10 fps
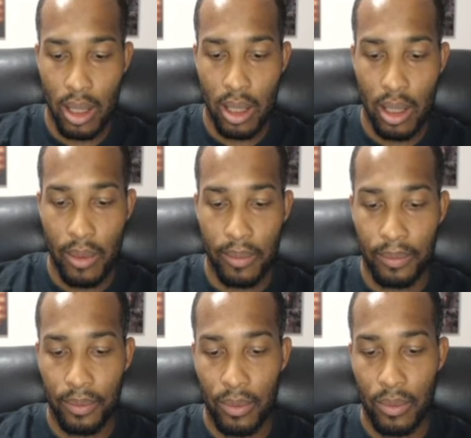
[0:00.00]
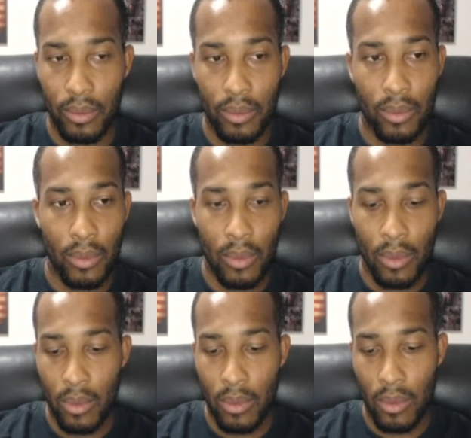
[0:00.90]

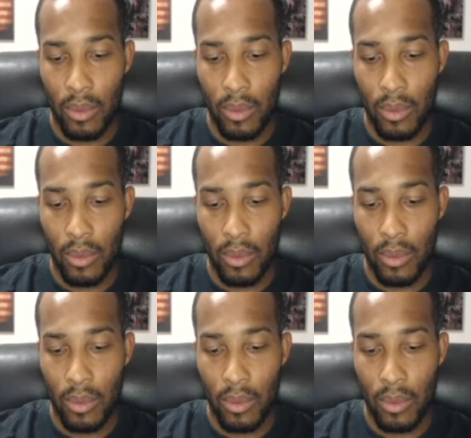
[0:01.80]
No one is speaking in this clip.